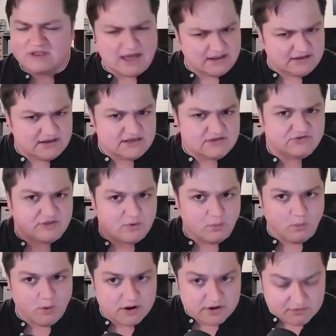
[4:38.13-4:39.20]
90s that
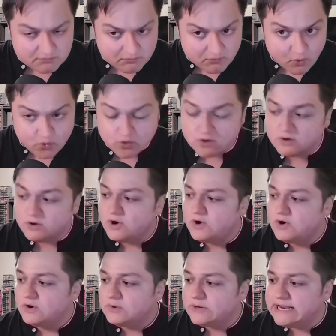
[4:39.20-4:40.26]
wanted more,
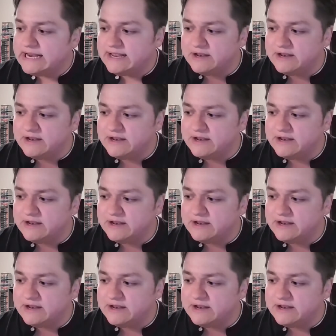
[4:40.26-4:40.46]
right?